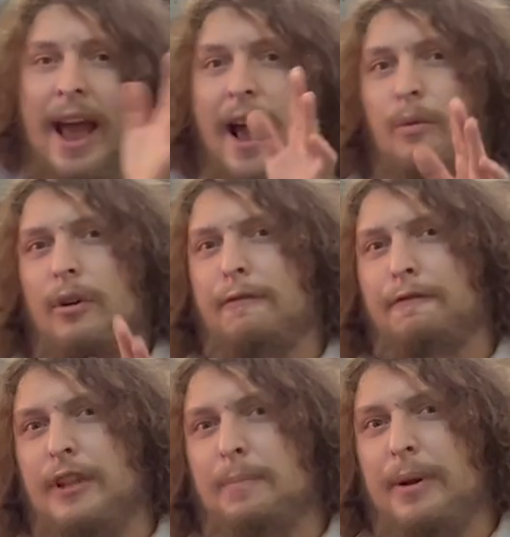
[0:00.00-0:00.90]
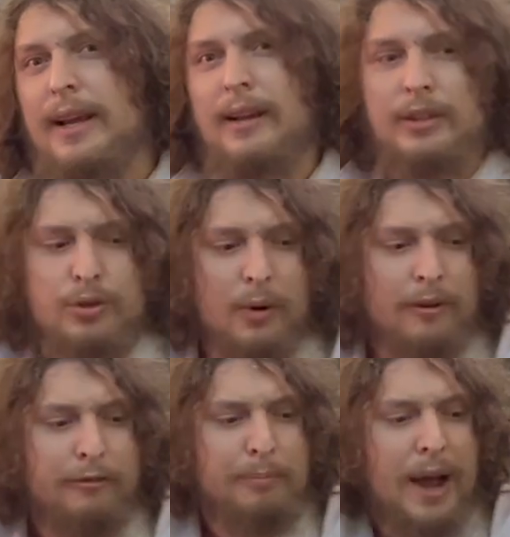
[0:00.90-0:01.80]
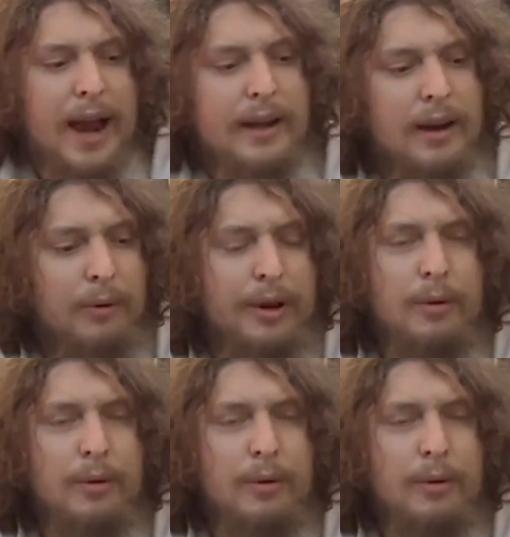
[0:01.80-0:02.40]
And we're flipping in a sort of binary